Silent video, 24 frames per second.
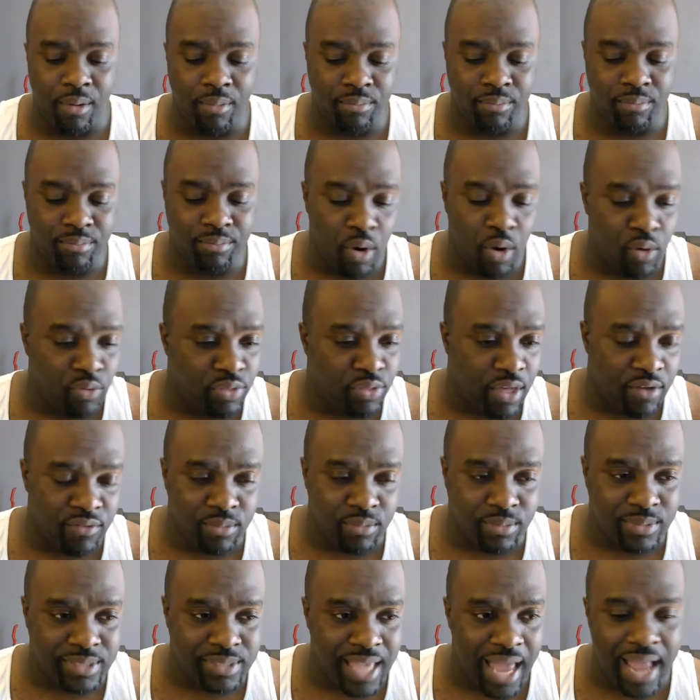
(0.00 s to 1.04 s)
both of them
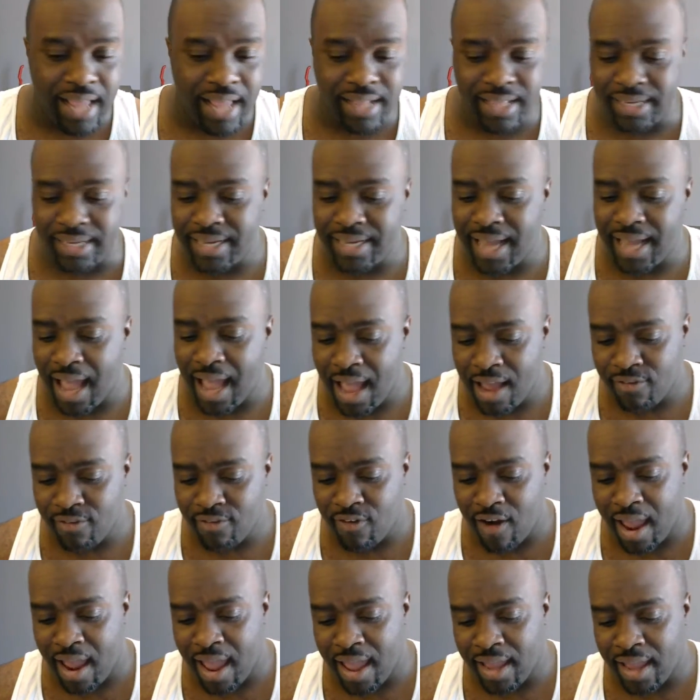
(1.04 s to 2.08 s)
signed the
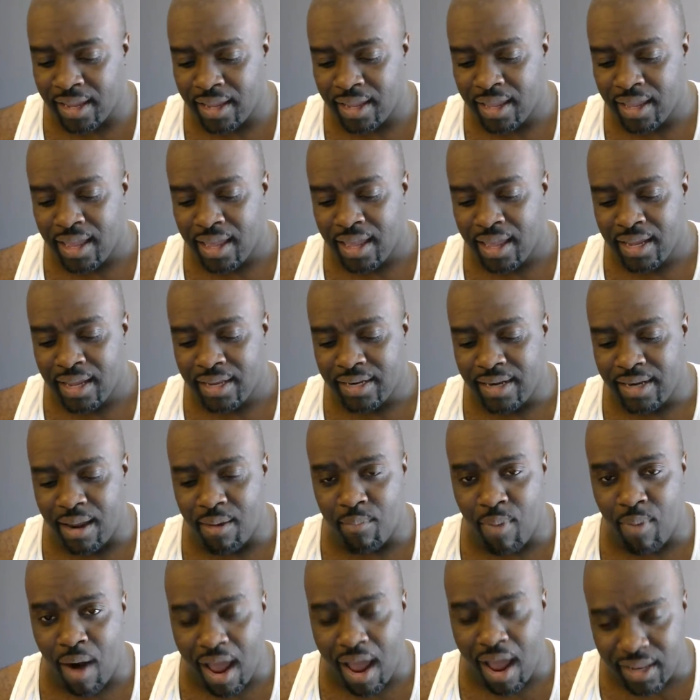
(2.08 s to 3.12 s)
contract. Then
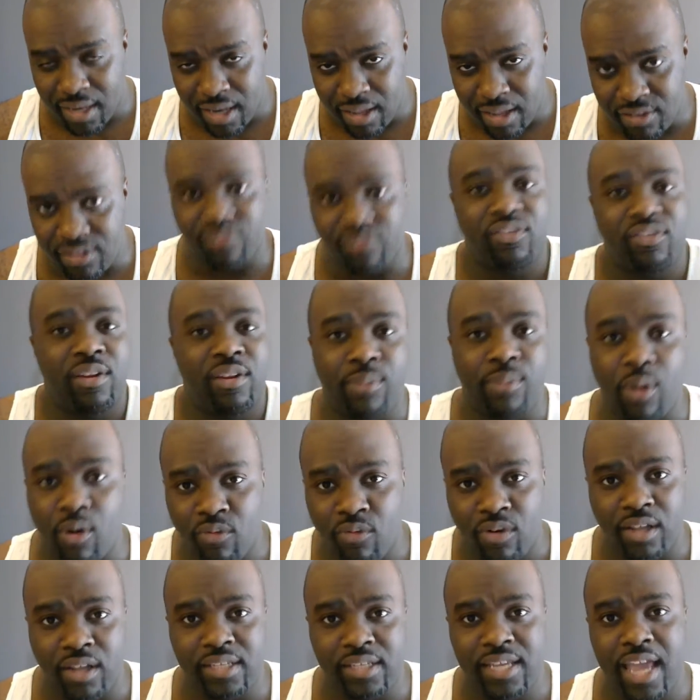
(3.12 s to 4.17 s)
Brock Lesnar flipped over
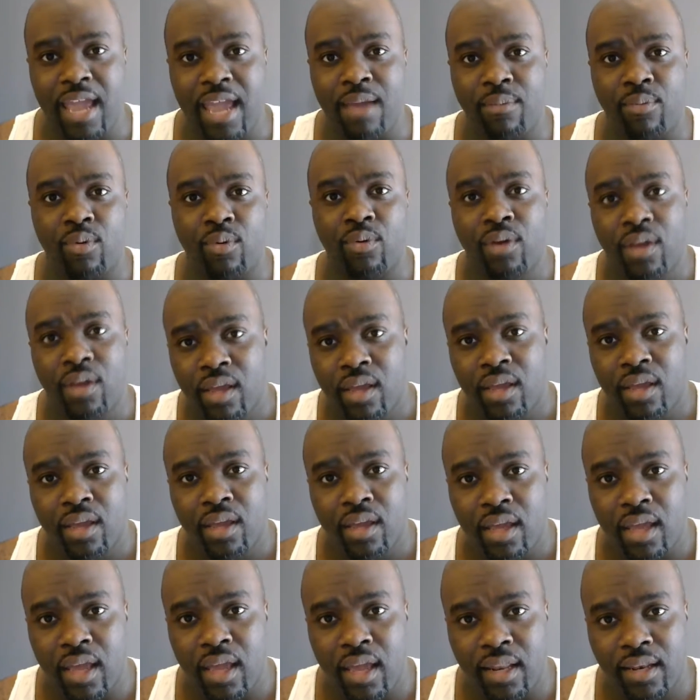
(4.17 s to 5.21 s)
the table
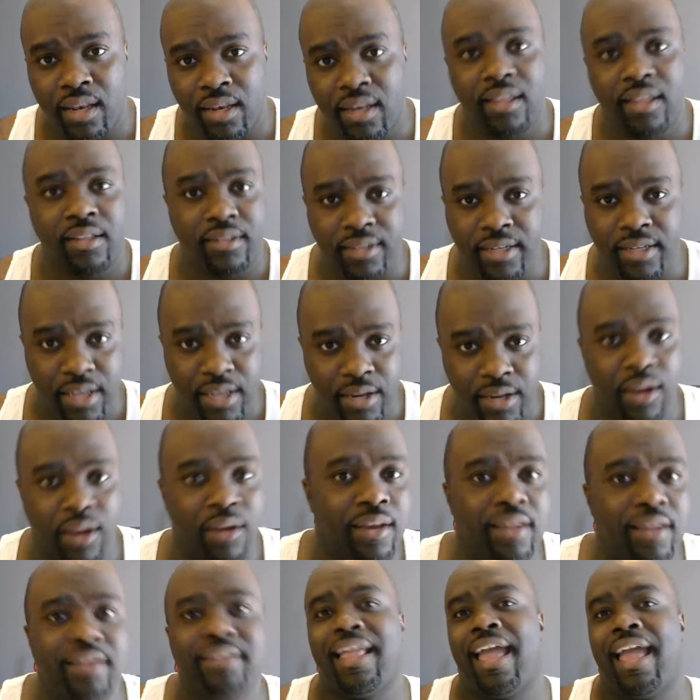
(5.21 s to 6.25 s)
and
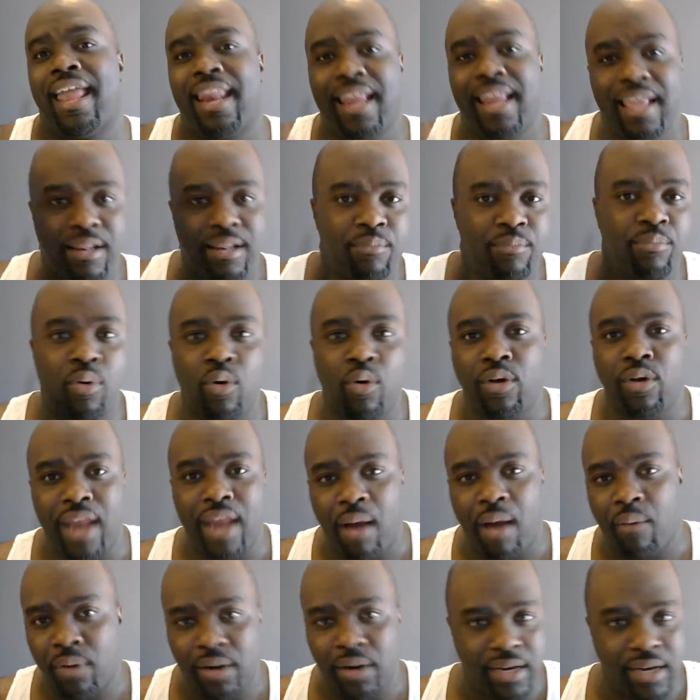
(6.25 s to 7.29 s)
looked at it and pulled
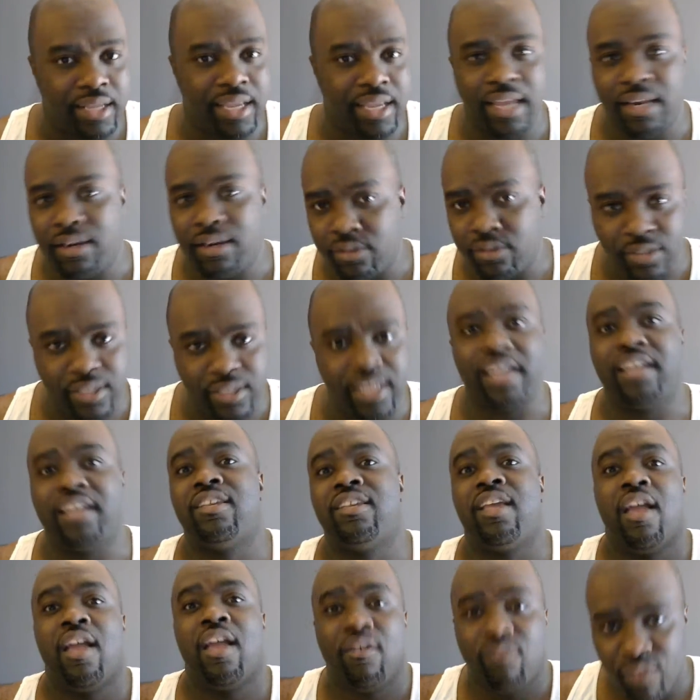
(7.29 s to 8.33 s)
out one of the kendo sticks,
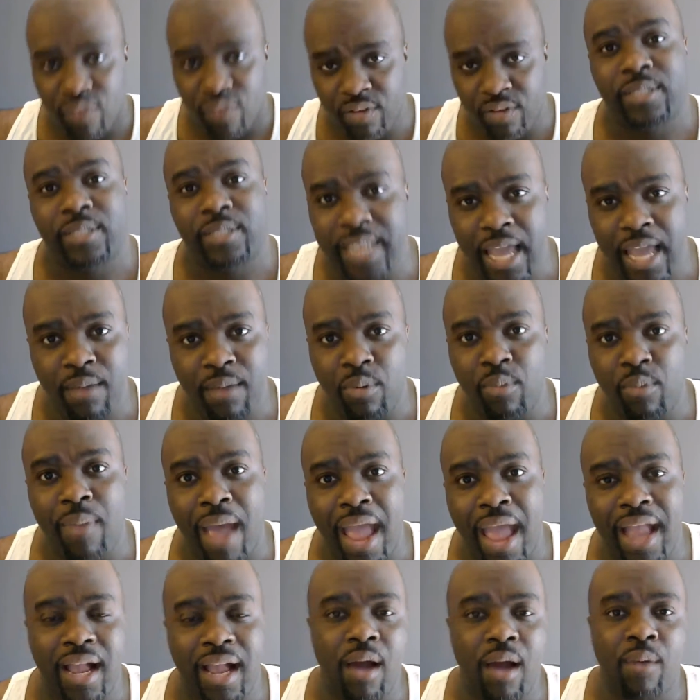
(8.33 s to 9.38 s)
flipped the table
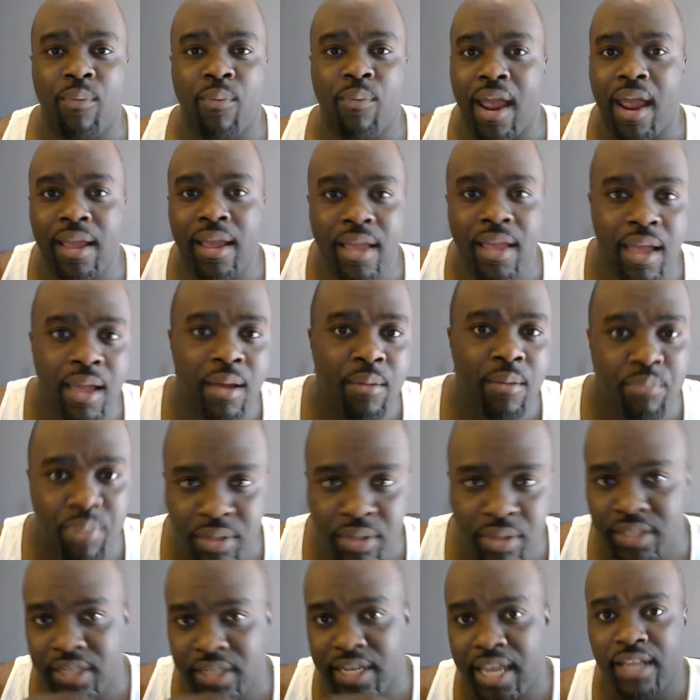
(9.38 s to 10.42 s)
back upright, put
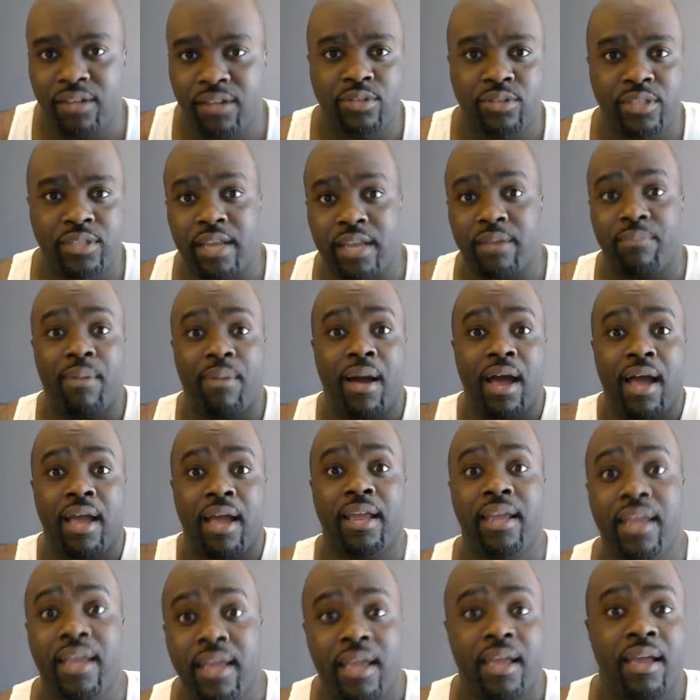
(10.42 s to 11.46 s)
the kendo stick
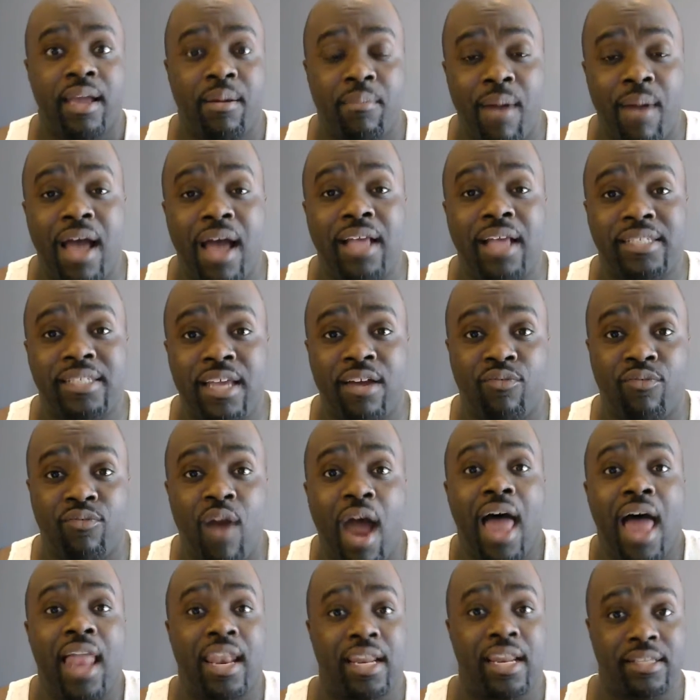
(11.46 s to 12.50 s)
by Seth
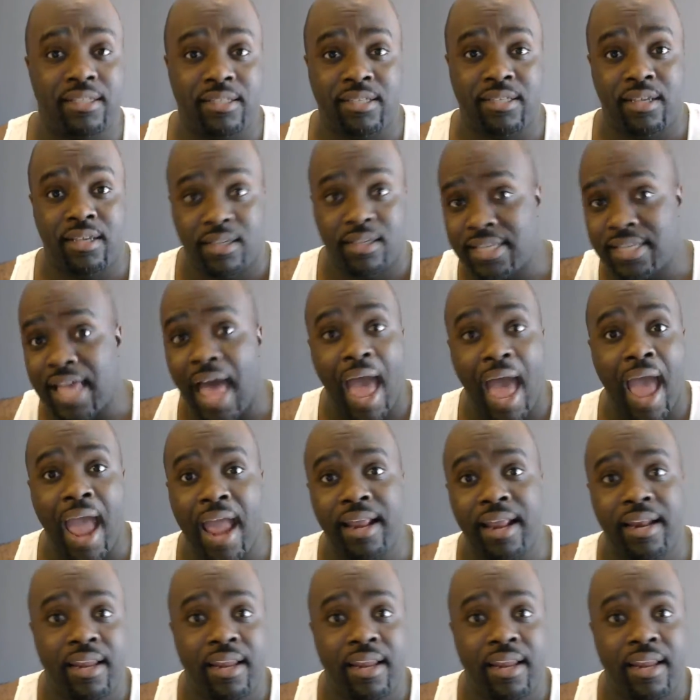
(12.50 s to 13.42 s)
Rollins' side,